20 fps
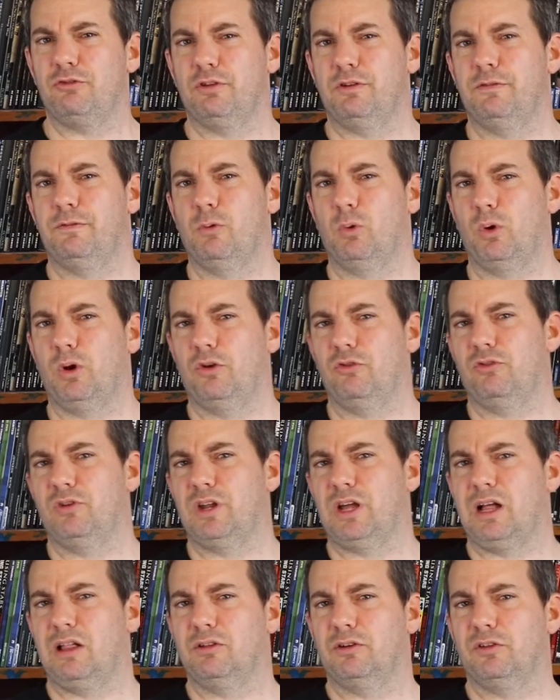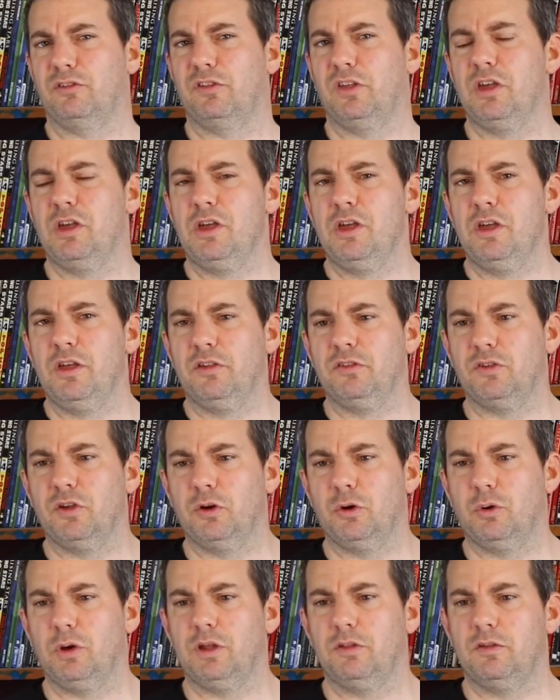to $400.
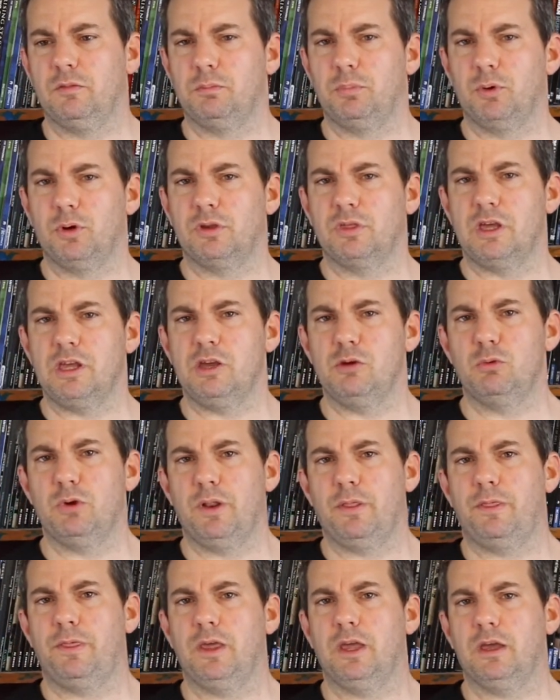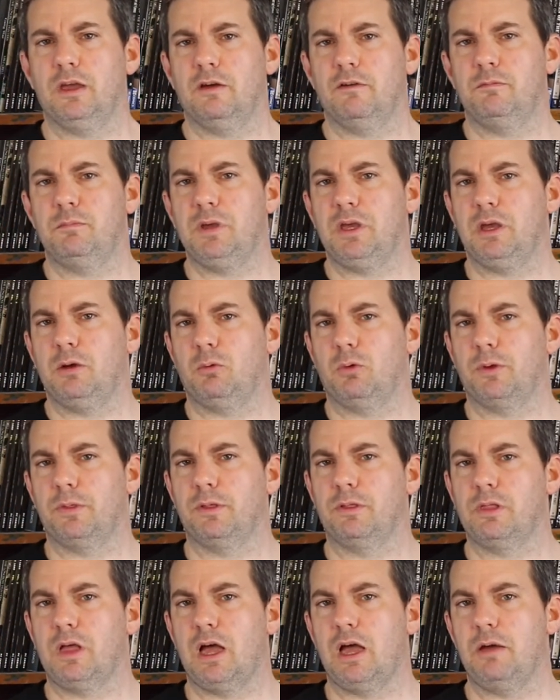So it's a book that you wouldn't think of being worth
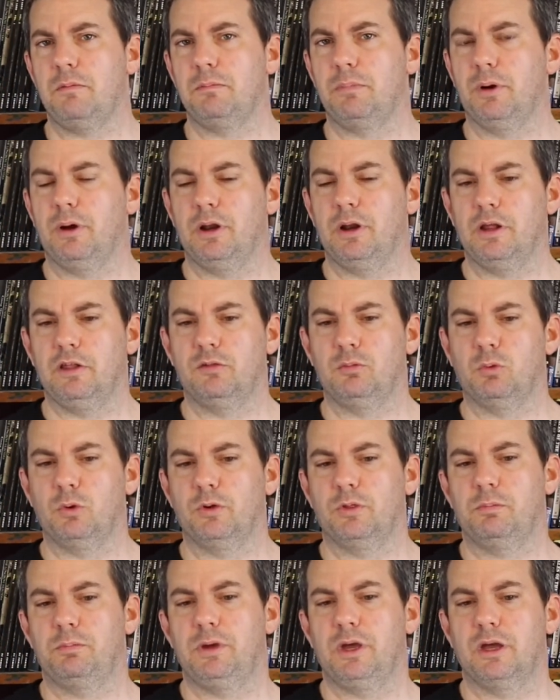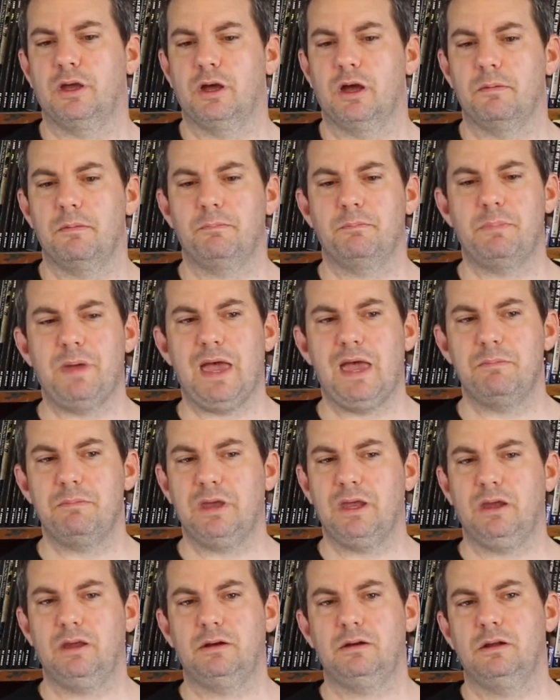a lot, but it's worth pickup.
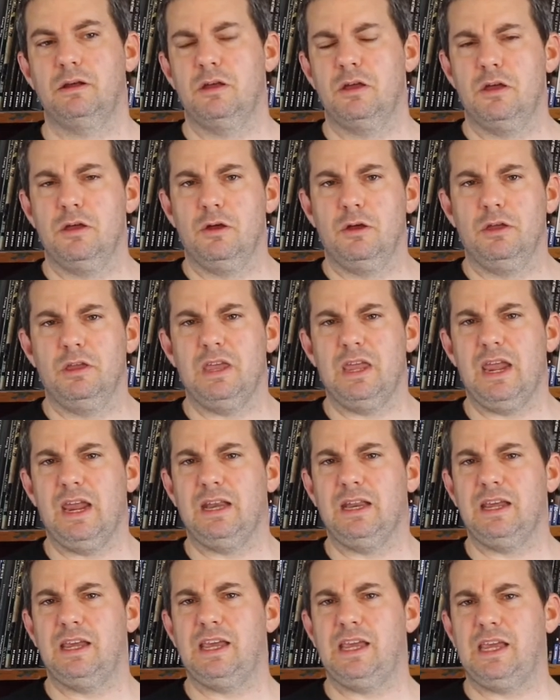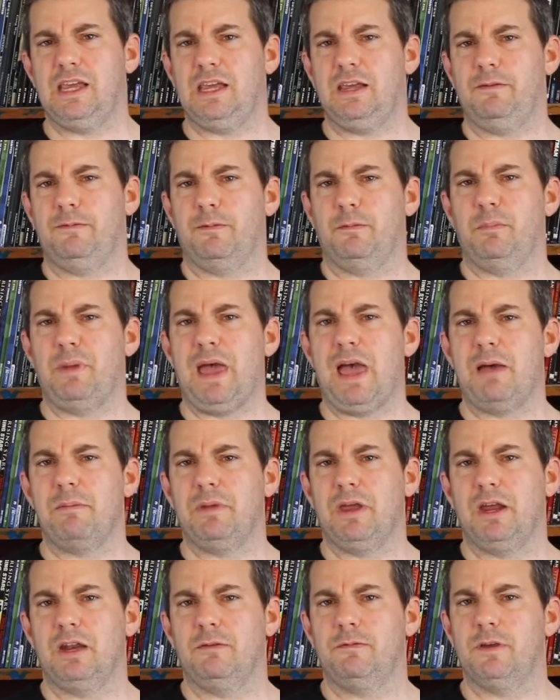Batman, any key for
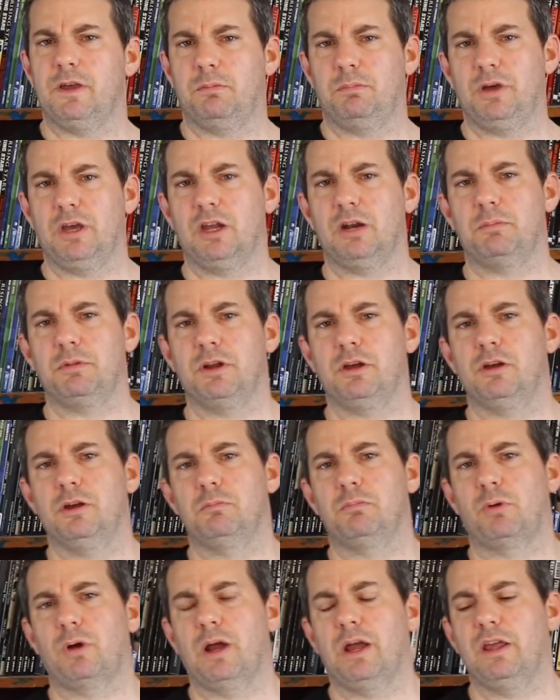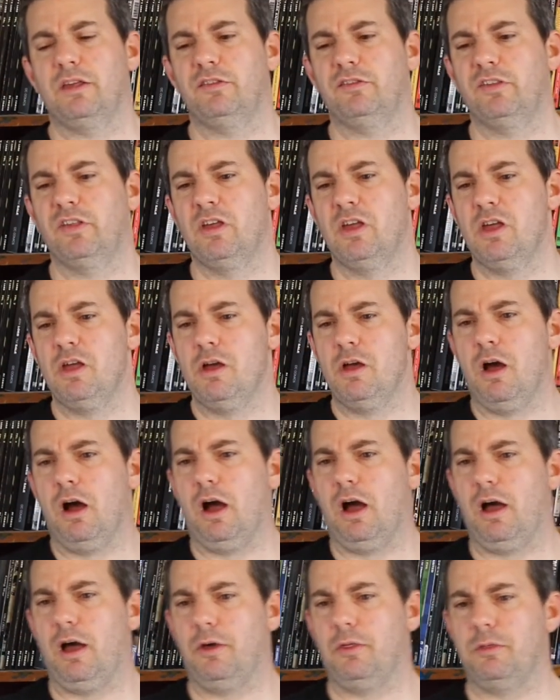Batman if you can pick it up at a good price.
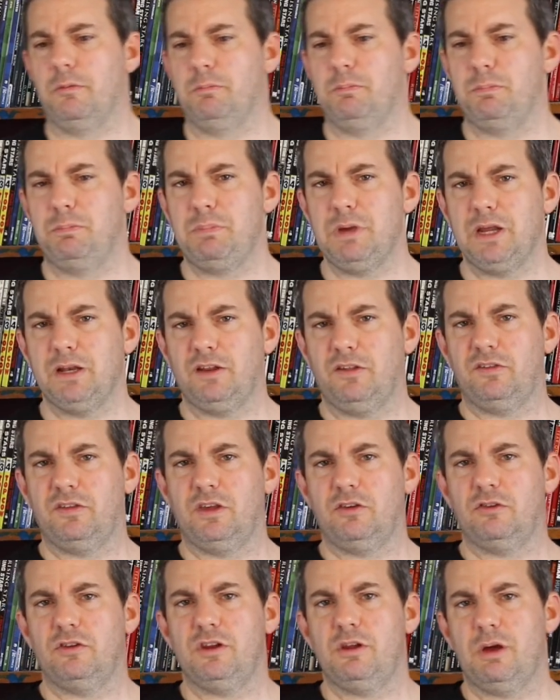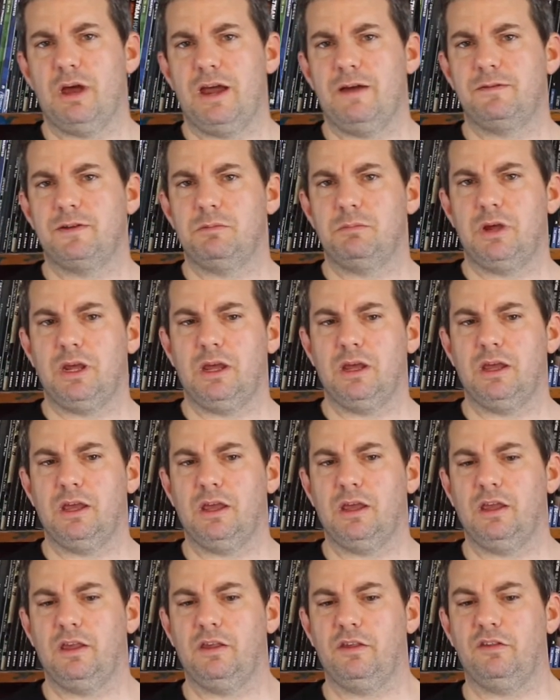The big decision you have to make
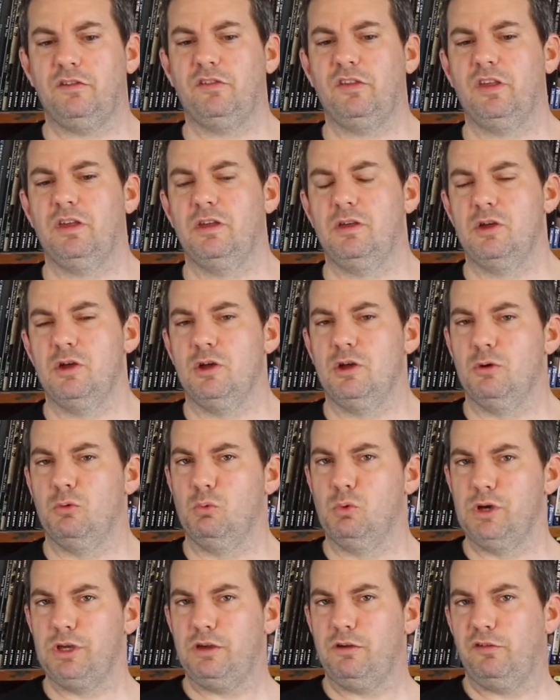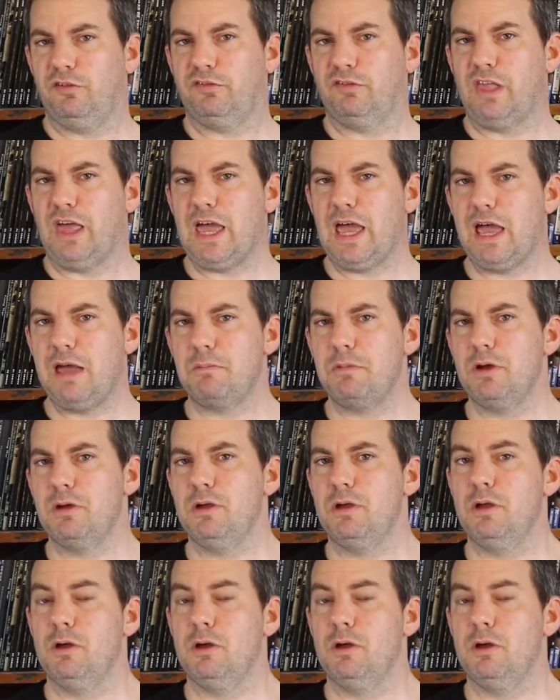is, will you slab,